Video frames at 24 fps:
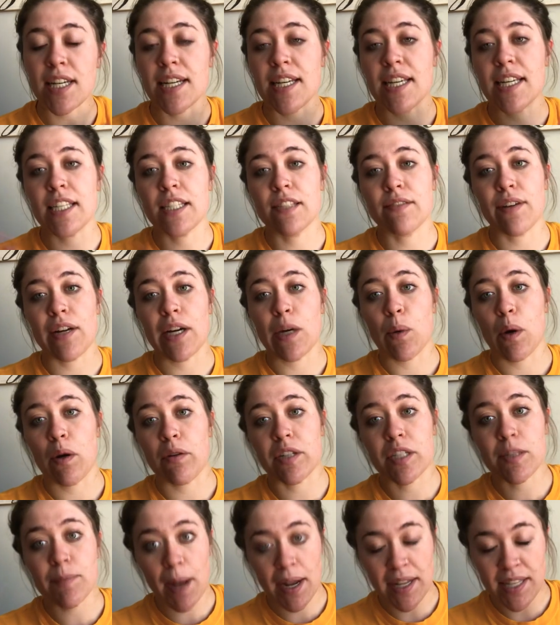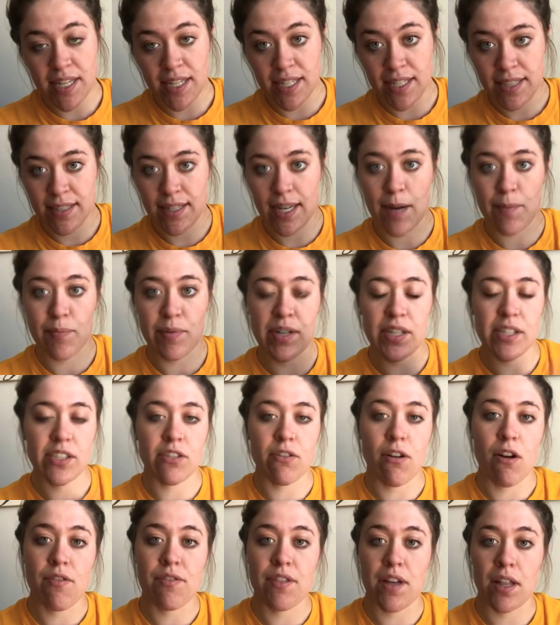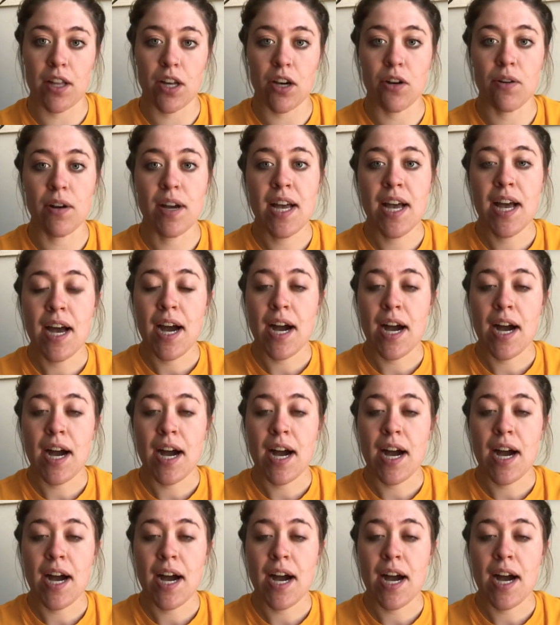and he's very well respected in Cyprus, so Othello